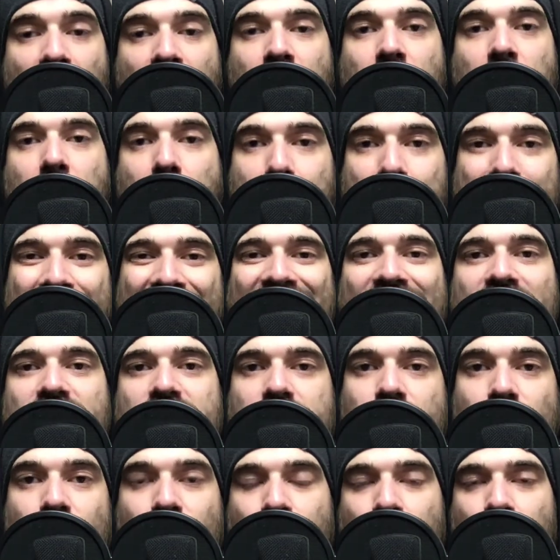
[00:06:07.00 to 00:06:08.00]
are about
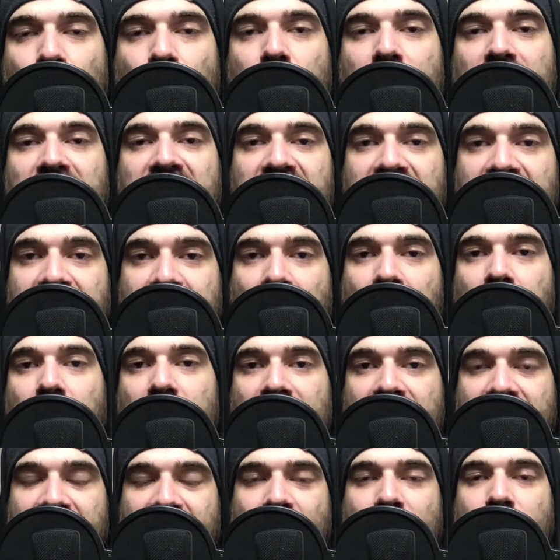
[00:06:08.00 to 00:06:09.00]
to learn a
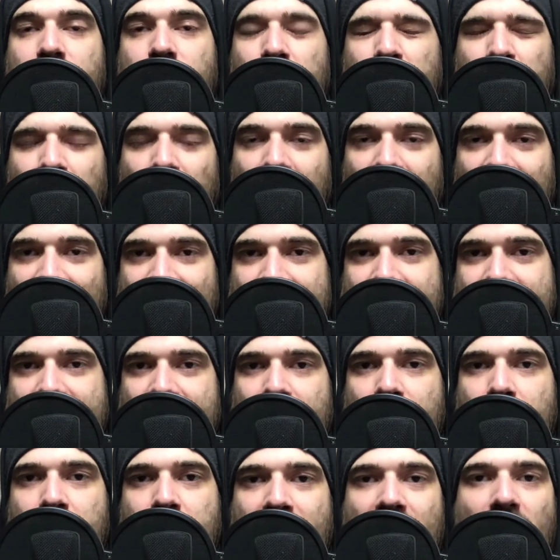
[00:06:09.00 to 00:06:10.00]
very valuable
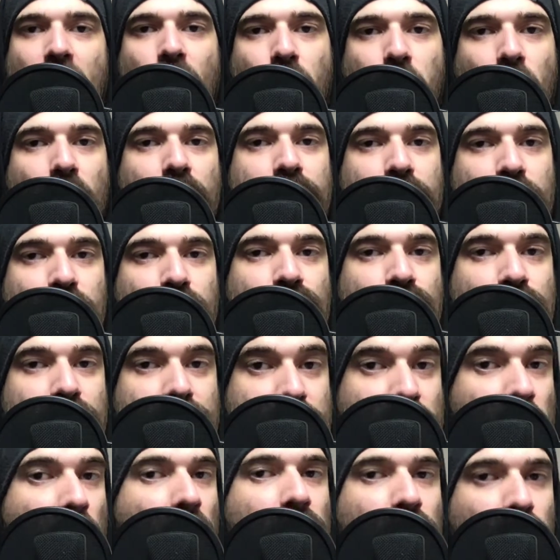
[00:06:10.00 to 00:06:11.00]
lesson about what you
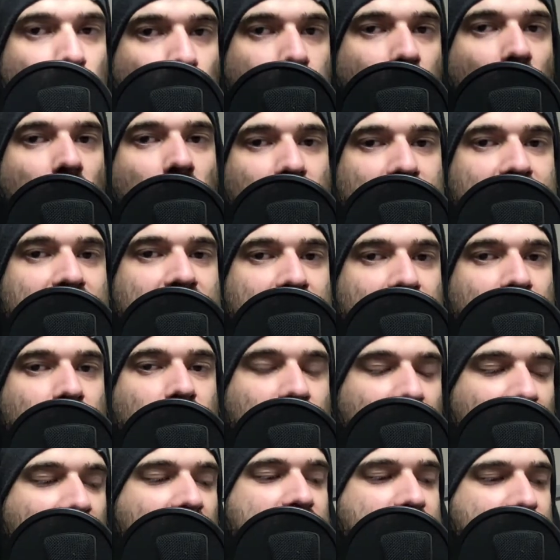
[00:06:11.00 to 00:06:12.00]
don't want in a
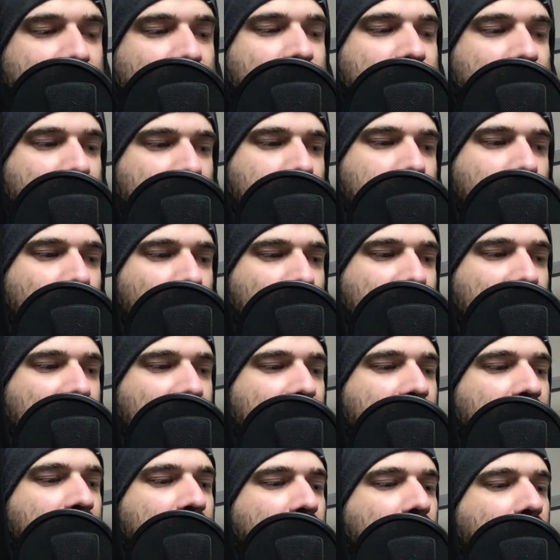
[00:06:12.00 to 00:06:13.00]
relationship,
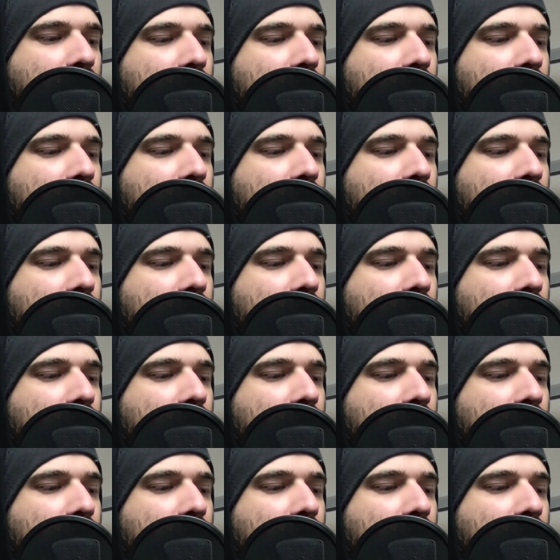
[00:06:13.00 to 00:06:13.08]
okay?